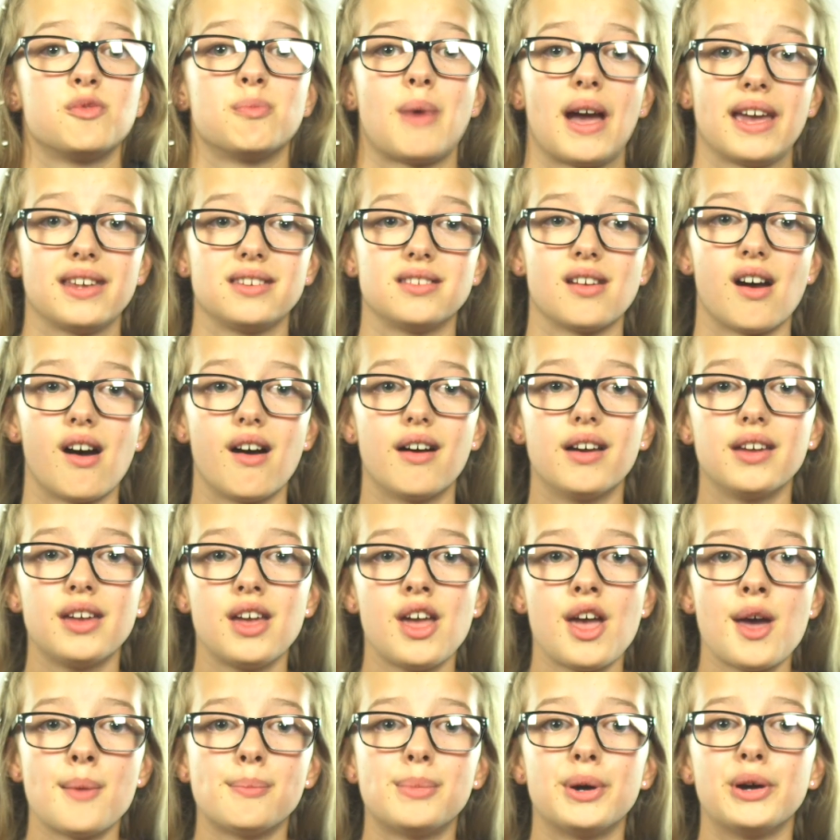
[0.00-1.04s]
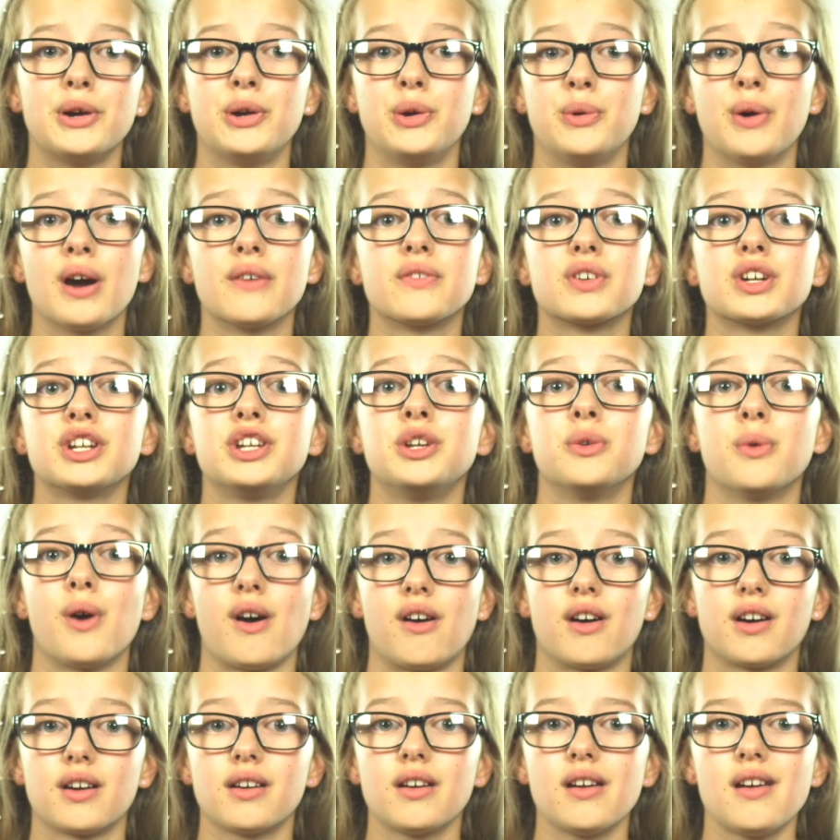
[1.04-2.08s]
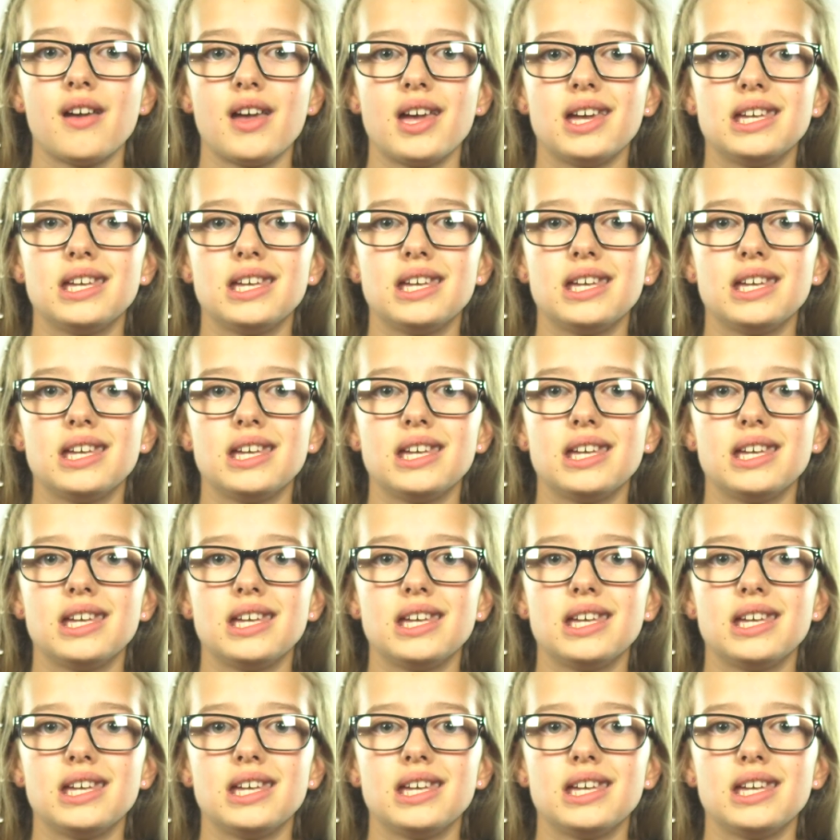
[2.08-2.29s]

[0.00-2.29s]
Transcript: might not, but whoever you are,